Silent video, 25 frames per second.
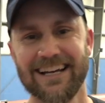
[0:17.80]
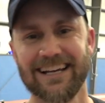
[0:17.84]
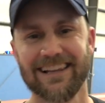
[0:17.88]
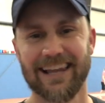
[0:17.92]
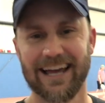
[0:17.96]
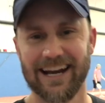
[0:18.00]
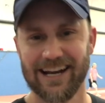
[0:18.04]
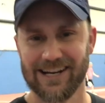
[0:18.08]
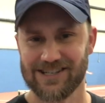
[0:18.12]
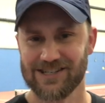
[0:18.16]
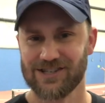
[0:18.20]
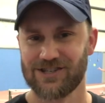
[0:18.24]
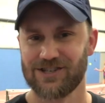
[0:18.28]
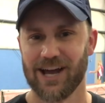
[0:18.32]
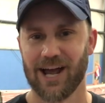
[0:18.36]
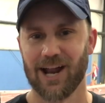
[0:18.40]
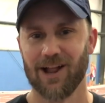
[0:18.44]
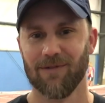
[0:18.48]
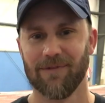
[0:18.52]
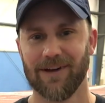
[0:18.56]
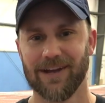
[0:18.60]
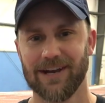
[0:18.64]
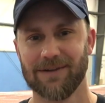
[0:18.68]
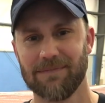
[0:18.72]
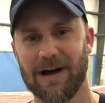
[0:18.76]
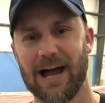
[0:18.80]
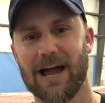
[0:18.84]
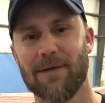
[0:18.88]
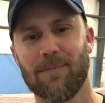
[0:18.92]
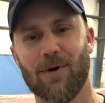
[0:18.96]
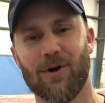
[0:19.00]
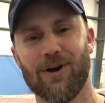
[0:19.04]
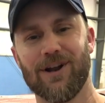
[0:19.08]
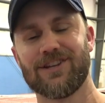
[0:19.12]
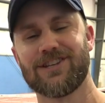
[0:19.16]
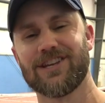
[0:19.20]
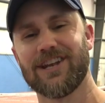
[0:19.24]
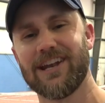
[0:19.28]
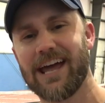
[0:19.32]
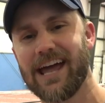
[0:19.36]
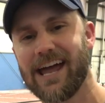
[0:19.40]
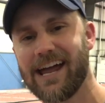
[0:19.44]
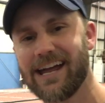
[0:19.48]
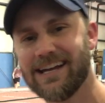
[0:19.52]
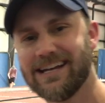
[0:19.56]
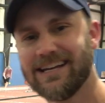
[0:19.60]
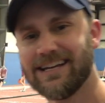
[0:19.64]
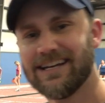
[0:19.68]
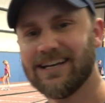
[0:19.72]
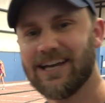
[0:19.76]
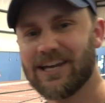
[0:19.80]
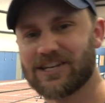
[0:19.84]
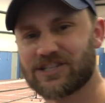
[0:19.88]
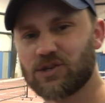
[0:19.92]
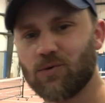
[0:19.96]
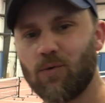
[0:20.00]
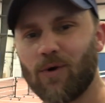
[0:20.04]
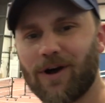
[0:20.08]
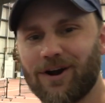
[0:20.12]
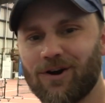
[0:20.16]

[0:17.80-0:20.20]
ladies and gentlemen, my opponent today is the one